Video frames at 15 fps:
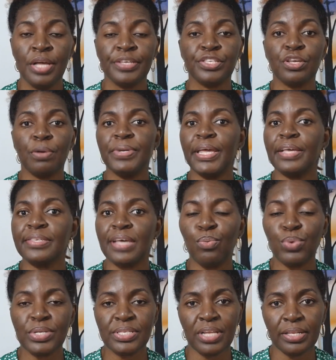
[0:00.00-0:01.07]
Some days I
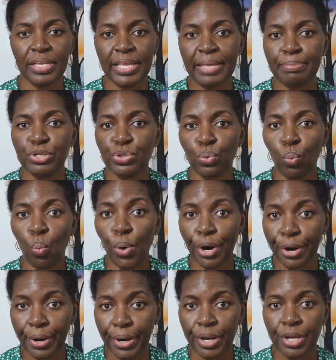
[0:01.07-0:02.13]
was not able to
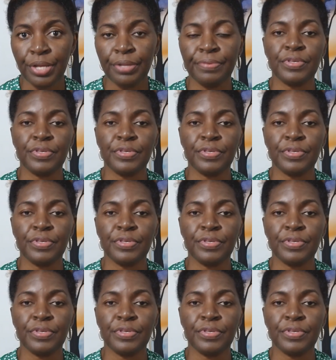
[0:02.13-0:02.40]
work.